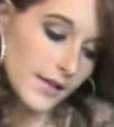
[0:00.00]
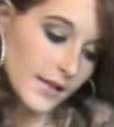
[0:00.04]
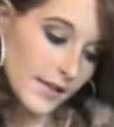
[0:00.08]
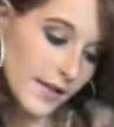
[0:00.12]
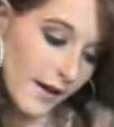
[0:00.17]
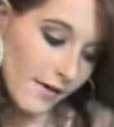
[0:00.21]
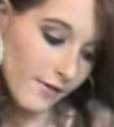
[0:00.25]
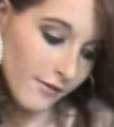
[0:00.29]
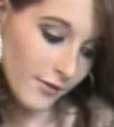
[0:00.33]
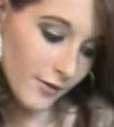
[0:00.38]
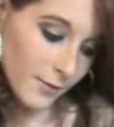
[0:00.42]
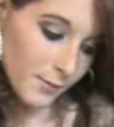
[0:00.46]

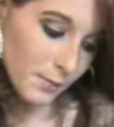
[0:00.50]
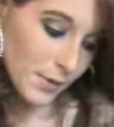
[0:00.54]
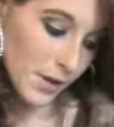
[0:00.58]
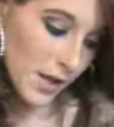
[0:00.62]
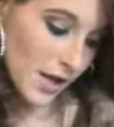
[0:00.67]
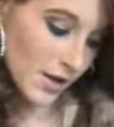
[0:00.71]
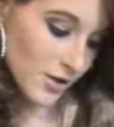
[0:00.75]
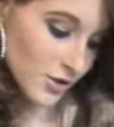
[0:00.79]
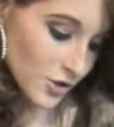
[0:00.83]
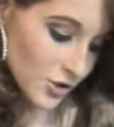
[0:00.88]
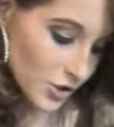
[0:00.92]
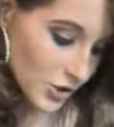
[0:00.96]
Now for
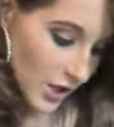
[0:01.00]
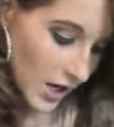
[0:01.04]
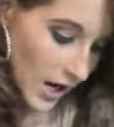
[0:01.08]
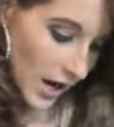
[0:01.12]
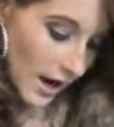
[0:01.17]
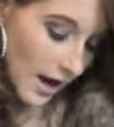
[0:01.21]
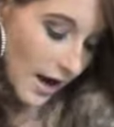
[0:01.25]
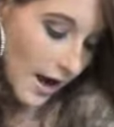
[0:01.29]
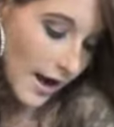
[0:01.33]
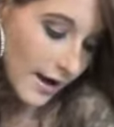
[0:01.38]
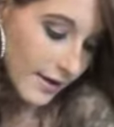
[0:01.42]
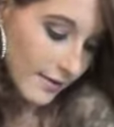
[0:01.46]
blush,
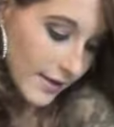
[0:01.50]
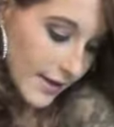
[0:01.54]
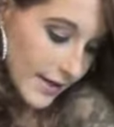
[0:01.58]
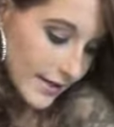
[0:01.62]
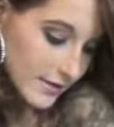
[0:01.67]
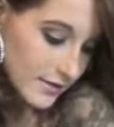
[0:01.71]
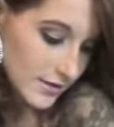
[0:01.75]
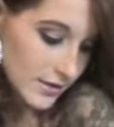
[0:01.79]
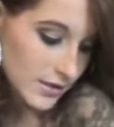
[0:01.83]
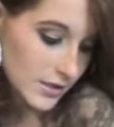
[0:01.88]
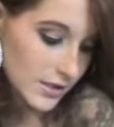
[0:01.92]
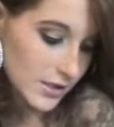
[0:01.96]
I
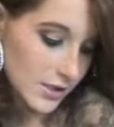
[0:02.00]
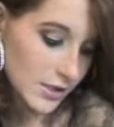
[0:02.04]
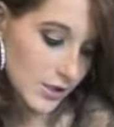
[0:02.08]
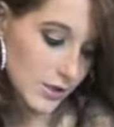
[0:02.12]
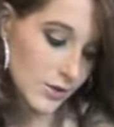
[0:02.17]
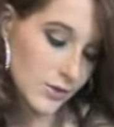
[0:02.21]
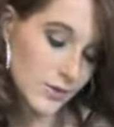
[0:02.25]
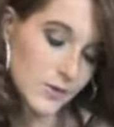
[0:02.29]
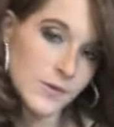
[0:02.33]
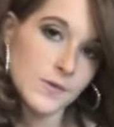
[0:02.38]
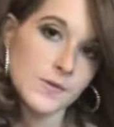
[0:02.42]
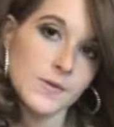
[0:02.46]
like to
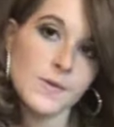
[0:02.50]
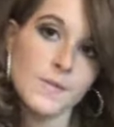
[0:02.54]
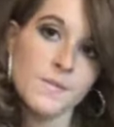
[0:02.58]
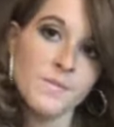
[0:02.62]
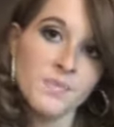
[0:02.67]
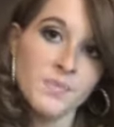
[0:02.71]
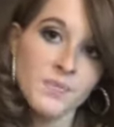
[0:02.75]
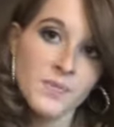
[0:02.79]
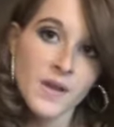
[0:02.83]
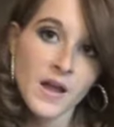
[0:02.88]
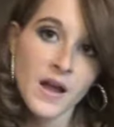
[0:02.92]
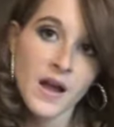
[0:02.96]
use
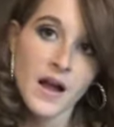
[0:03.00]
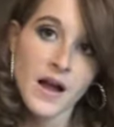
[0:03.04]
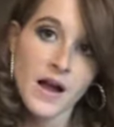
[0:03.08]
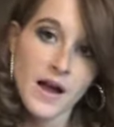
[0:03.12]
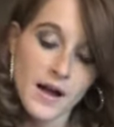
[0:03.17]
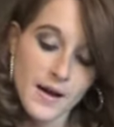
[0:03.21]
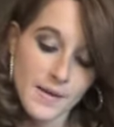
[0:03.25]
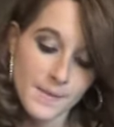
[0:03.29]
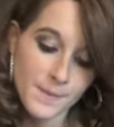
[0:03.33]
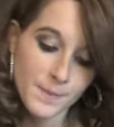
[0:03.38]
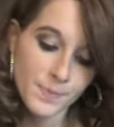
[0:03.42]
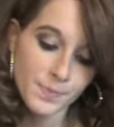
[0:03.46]

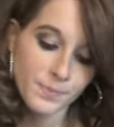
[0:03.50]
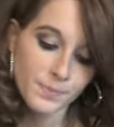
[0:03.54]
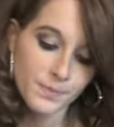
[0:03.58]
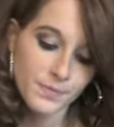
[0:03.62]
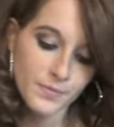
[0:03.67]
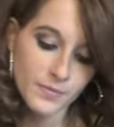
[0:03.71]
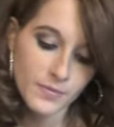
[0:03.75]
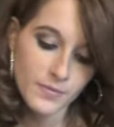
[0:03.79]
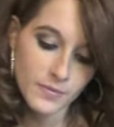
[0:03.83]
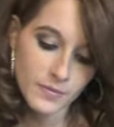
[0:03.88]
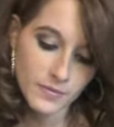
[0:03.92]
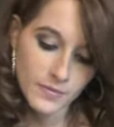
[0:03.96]
um,
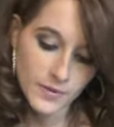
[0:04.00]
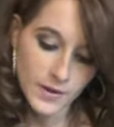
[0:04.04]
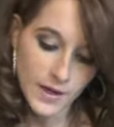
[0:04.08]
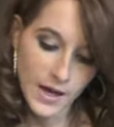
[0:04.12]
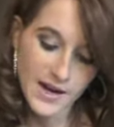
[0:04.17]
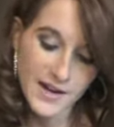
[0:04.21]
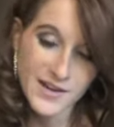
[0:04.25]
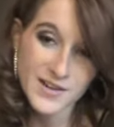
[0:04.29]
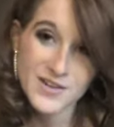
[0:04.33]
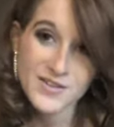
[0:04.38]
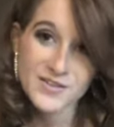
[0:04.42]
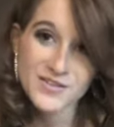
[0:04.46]

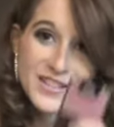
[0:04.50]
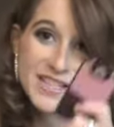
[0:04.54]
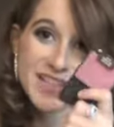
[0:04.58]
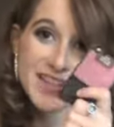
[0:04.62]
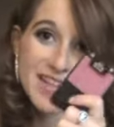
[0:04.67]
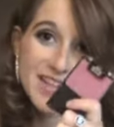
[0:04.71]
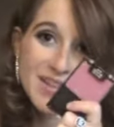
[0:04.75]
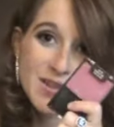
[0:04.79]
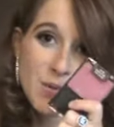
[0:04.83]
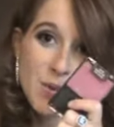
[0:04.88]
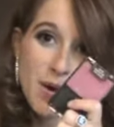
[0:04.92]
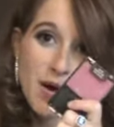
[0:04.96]
I don't really
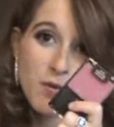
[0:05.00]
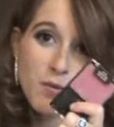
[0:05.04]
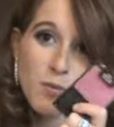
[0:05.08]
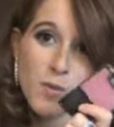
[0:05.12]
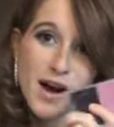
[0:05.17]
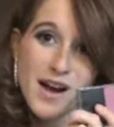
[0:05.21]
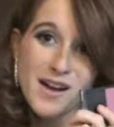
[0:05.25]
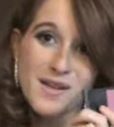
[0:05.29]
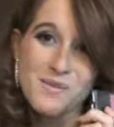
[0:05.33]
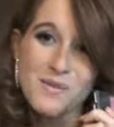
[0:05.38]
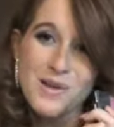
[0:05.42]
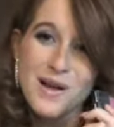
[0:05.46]
like the Wet n
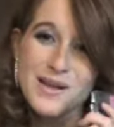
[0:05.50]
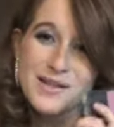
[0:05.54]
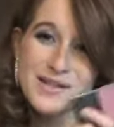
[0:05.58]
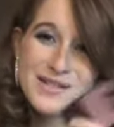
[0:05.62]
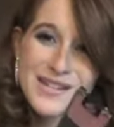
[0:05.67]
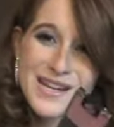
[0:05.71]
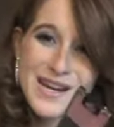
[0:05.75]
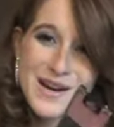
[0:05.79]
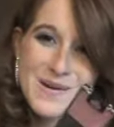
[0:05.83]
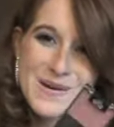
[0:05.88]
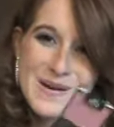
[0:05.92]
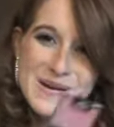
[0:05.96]
Wild blush,
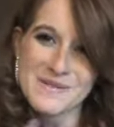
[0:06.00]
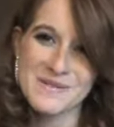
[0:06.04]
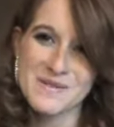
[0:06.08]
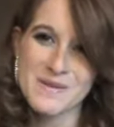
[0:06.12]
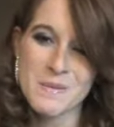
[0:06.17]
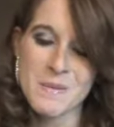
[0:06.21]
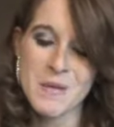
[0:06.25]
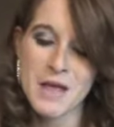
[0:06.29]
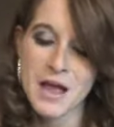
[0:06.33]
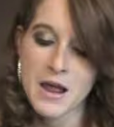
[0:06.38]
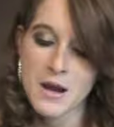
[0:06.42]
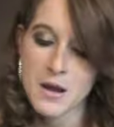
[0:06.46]
stay away
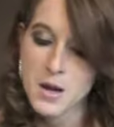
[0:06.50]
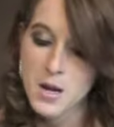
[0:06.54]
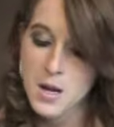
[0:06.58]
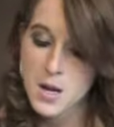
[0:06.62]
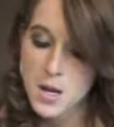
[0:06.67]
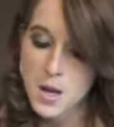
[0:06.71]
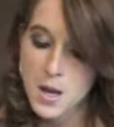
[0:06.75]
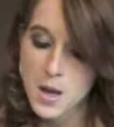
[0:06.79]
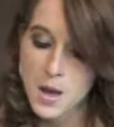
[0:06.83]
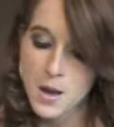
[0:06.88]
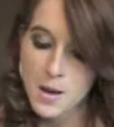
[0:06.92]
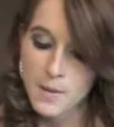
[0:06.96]
from that.
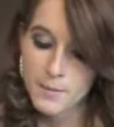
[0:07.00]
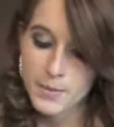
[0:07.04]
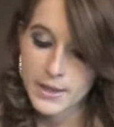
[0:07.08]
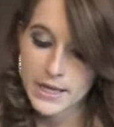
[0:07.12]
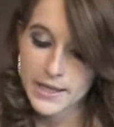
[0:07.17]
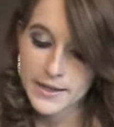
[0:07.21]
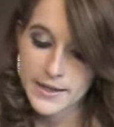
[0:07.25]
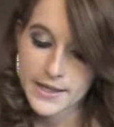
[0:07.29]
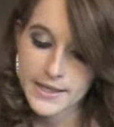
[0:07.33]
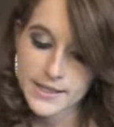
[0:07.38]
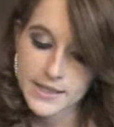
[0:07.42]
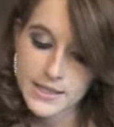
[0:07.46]
But I
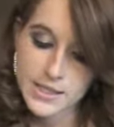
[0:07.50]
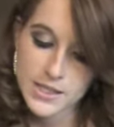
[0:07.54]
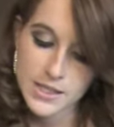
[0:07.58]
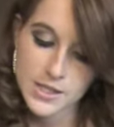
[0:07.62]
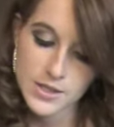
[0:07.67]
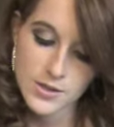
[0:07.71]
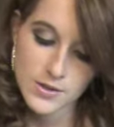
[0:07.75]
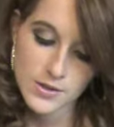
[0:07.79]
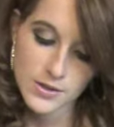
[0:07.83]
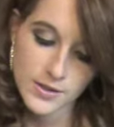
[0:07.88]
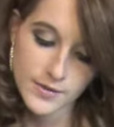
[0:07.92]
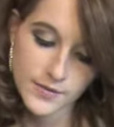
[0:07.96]
like to
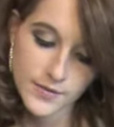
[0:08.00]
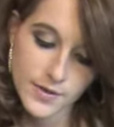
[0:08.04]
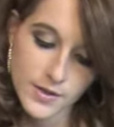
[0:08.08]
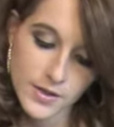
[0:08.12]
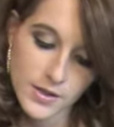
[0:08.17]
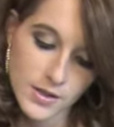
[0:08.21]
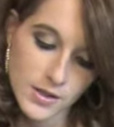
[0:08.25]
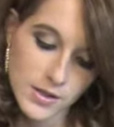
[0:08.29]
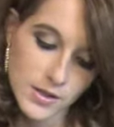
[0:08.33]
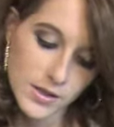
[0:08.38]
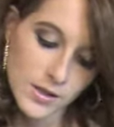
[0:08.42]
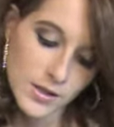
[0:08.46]
use
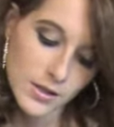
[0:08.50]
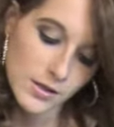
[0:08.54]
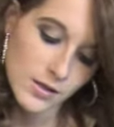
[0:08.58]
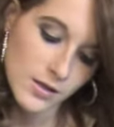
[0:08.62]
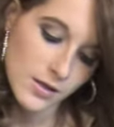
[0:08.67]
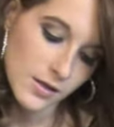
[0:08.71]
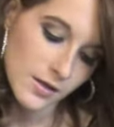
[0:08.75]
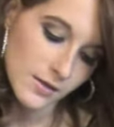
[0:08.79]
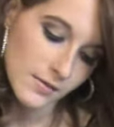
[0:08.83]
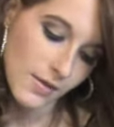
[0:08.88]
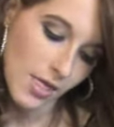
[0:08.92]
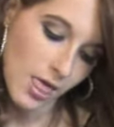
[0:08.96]

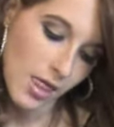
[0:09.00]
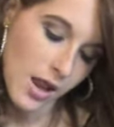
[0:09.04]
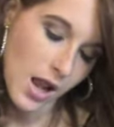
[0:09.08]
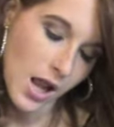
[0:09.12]
full...